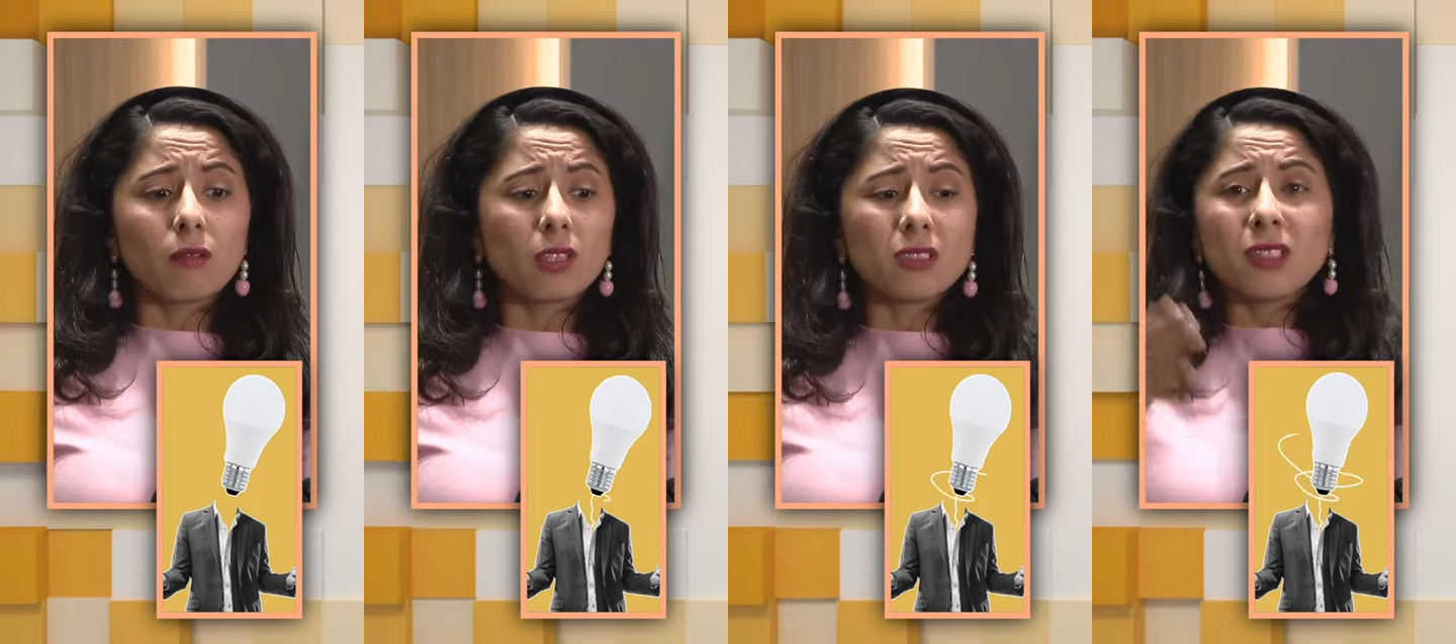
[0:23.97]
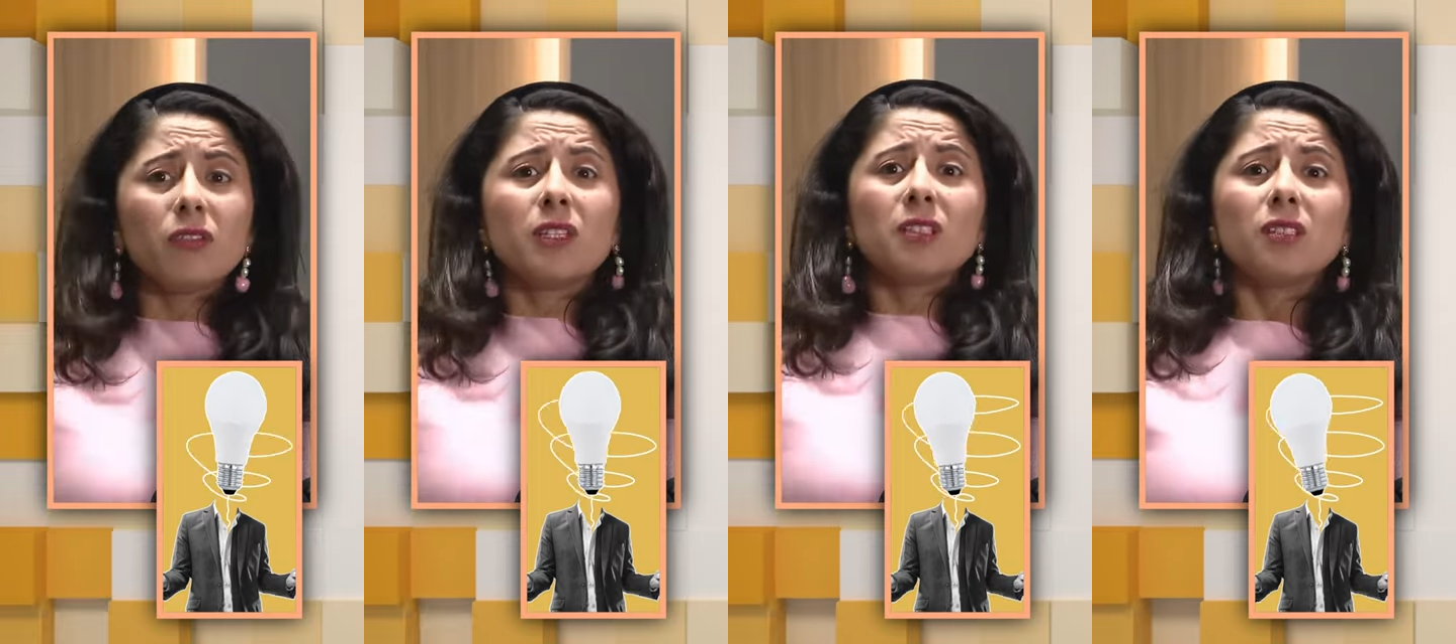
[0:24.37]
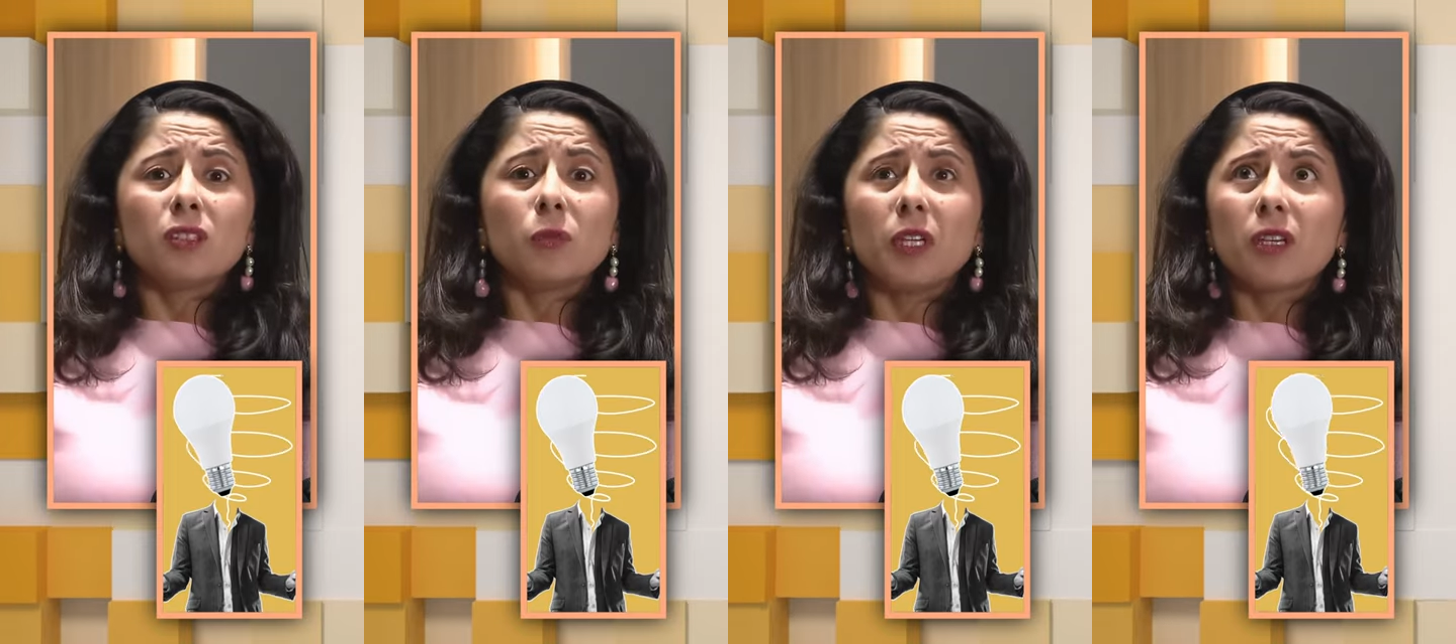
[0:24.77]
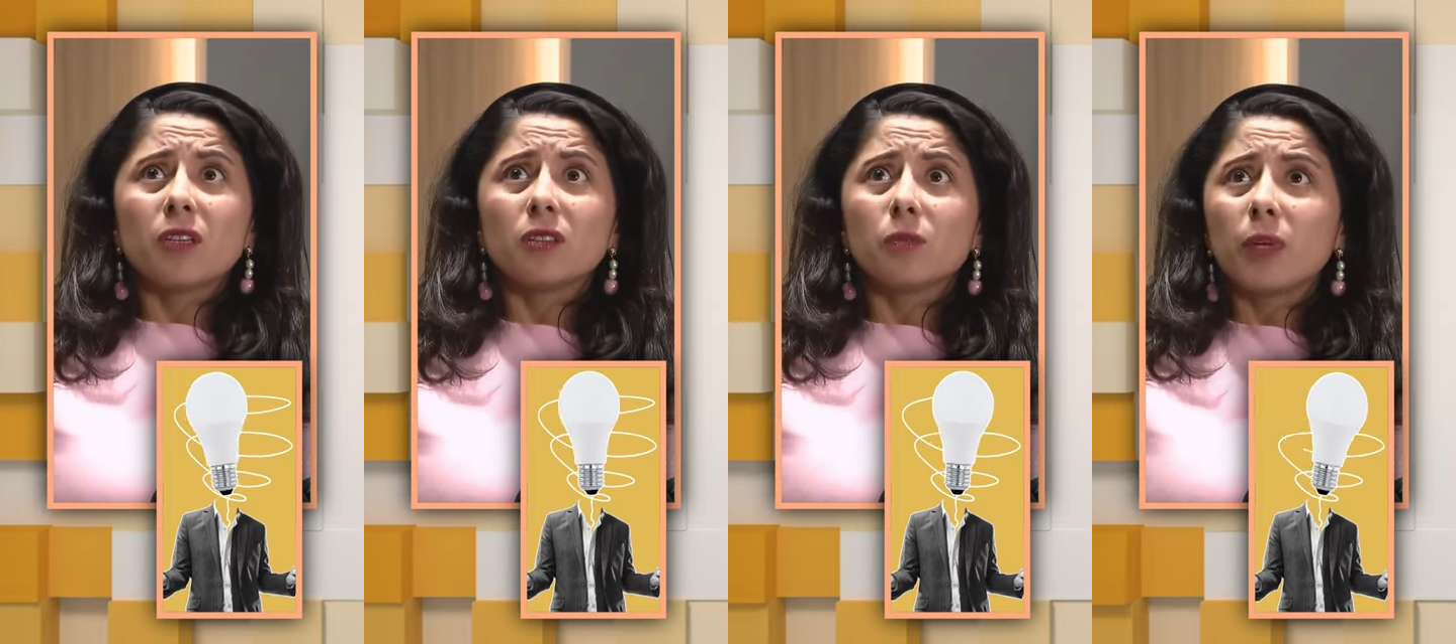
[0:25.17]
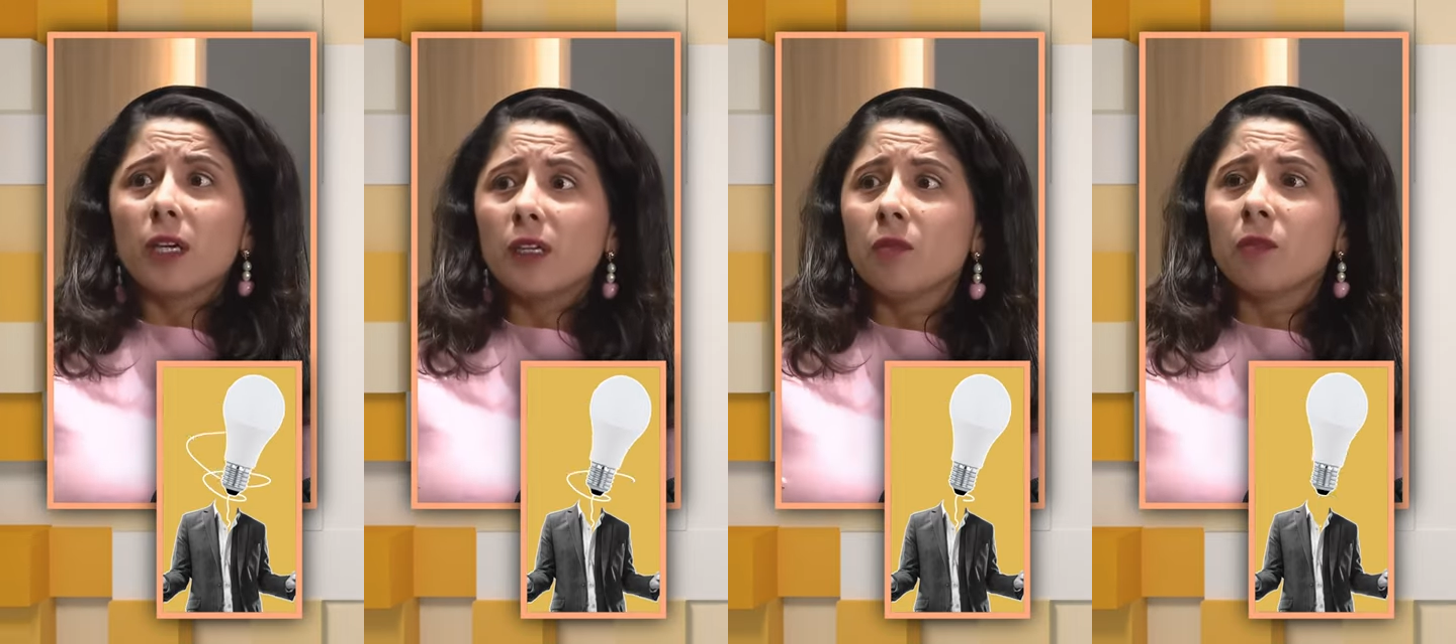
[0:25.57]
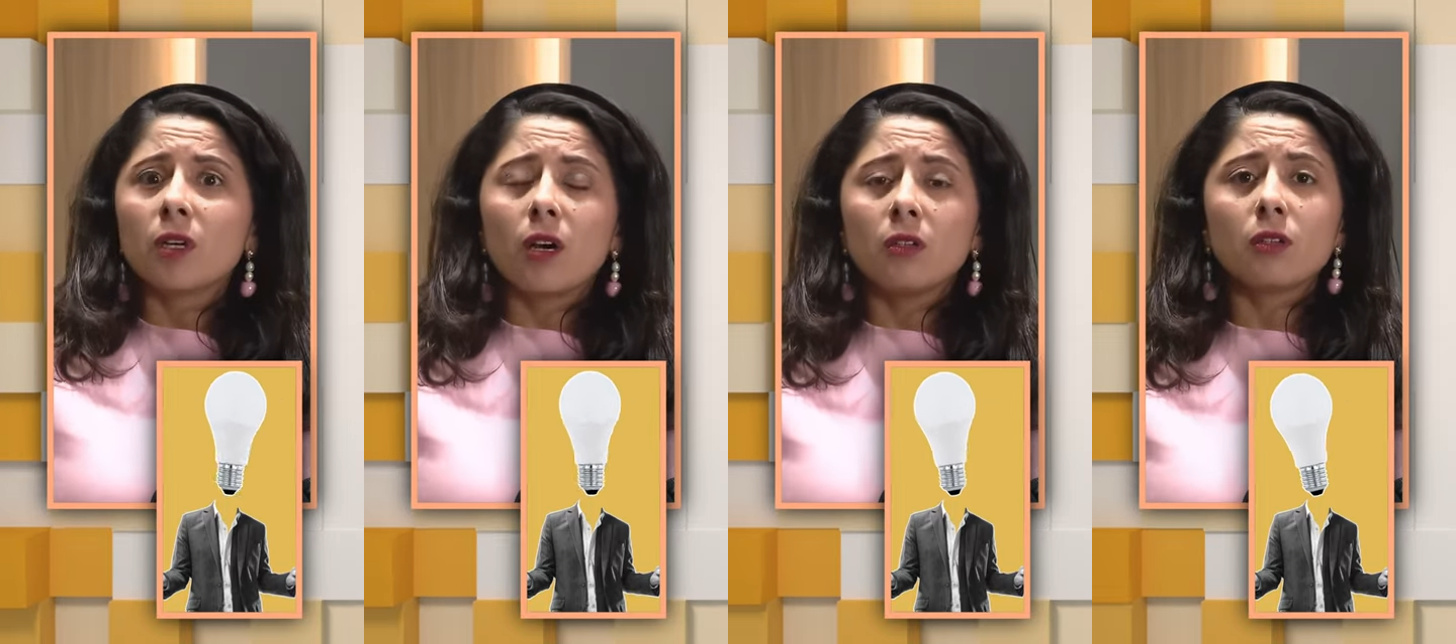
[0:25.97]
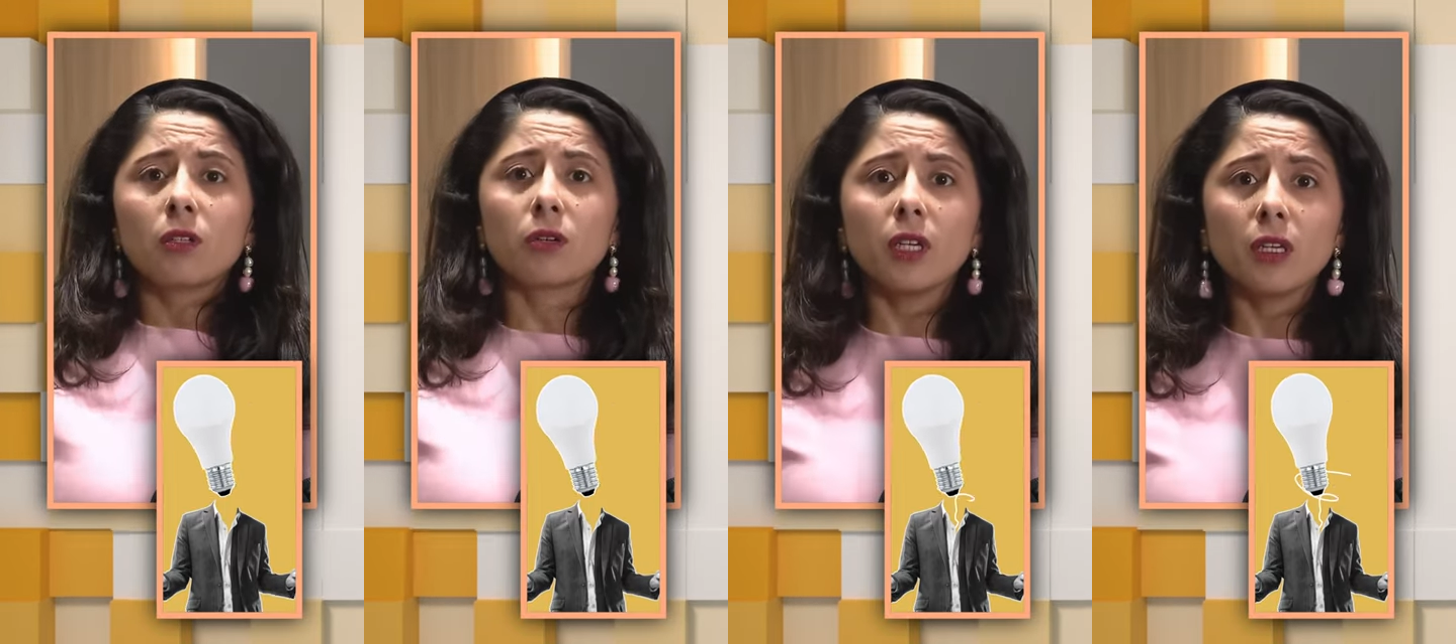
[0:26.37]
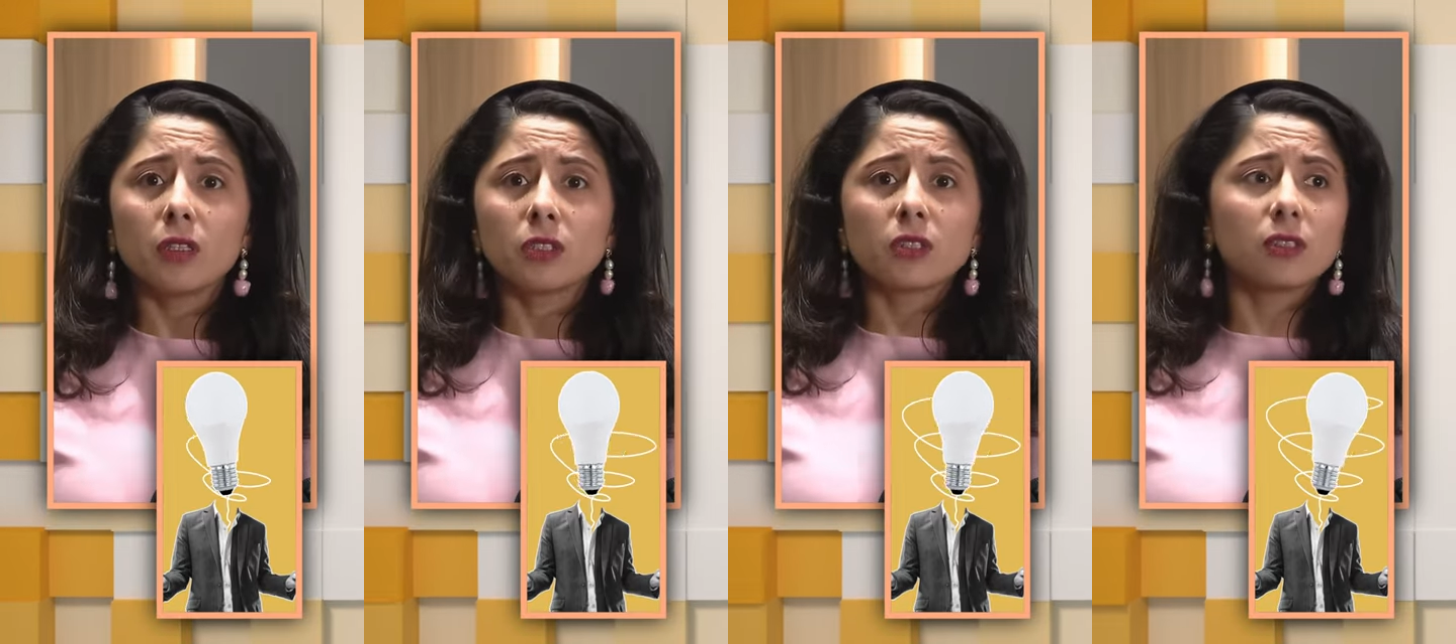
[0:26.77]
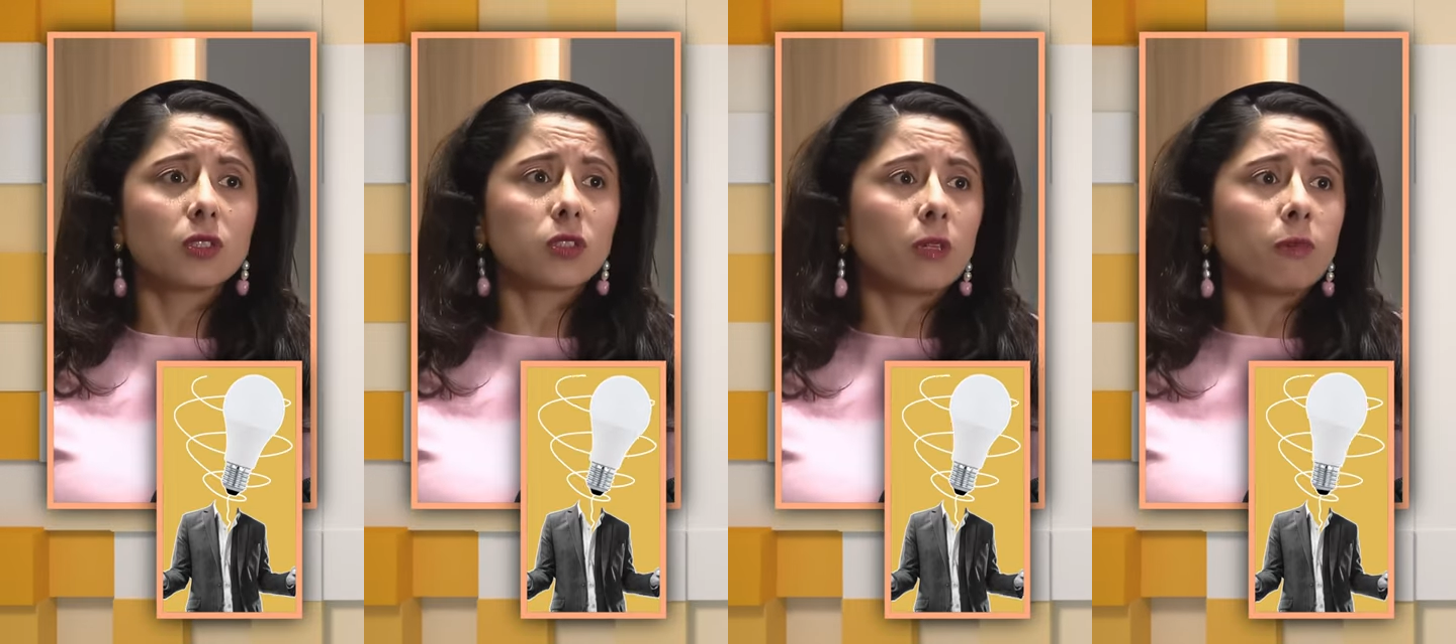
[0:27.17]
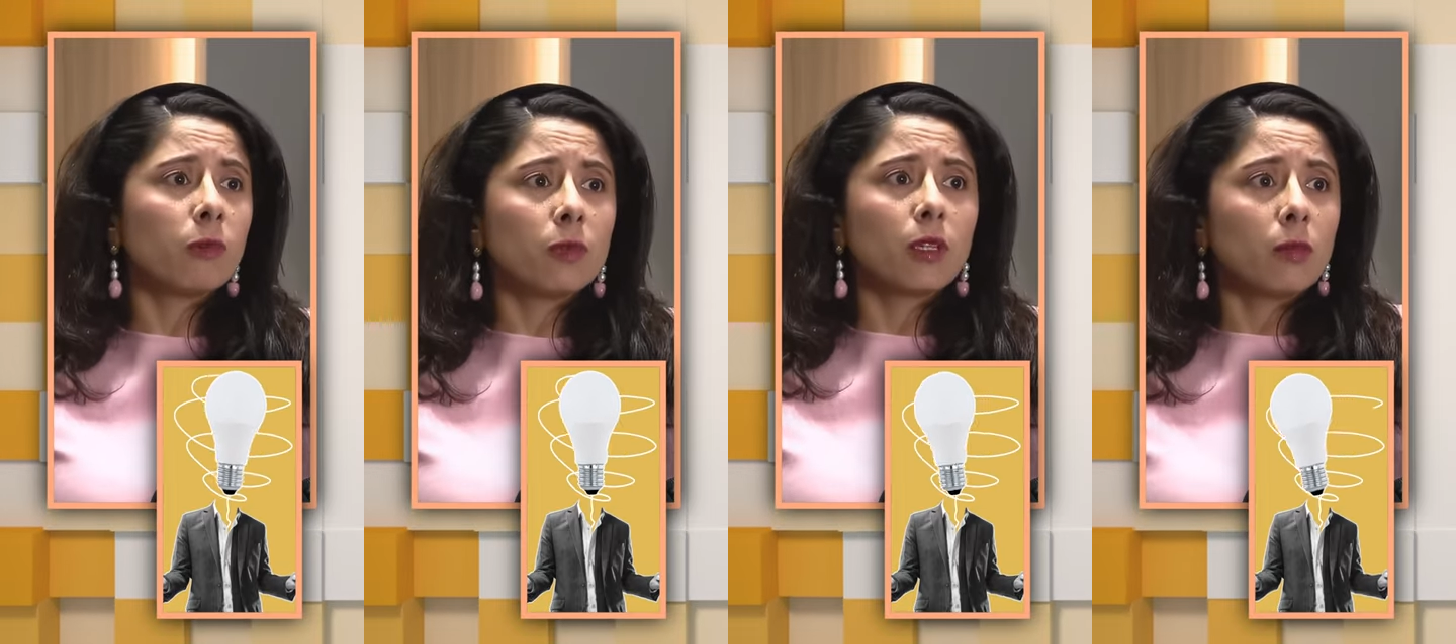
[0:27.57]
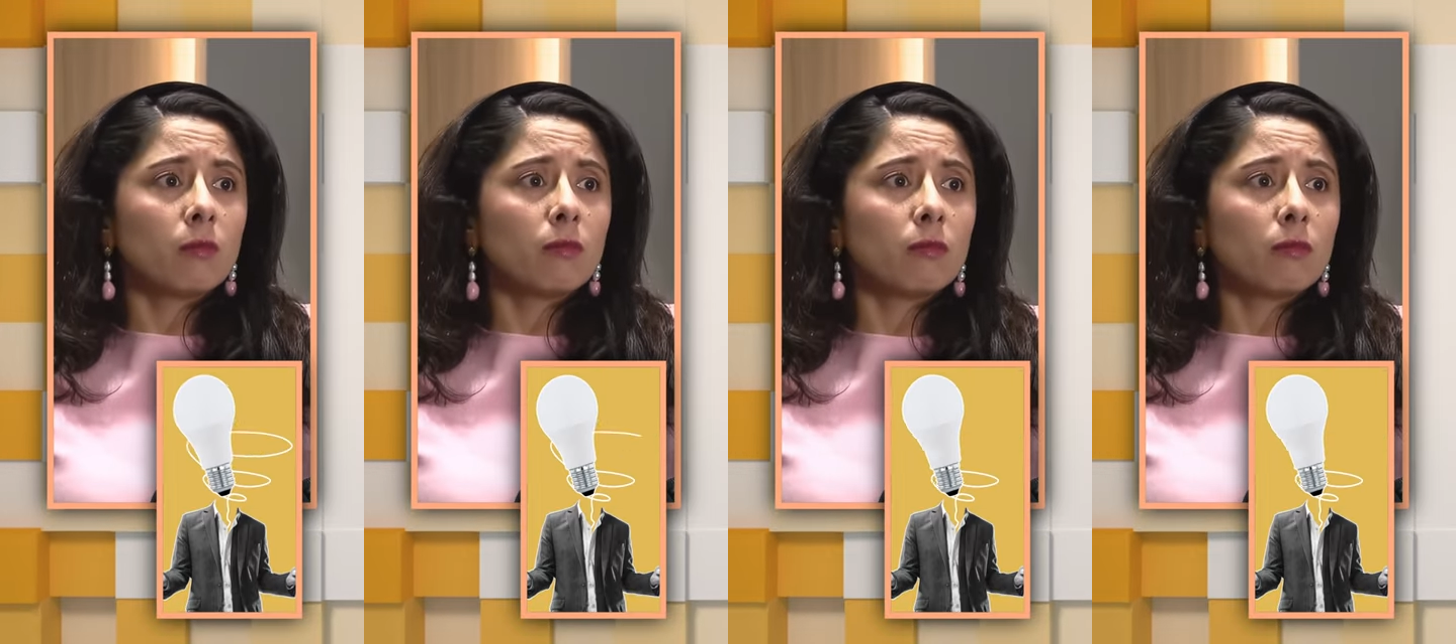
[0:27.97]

doesn't even exist because Biden and McConnell agree. It's just that Trump won't let them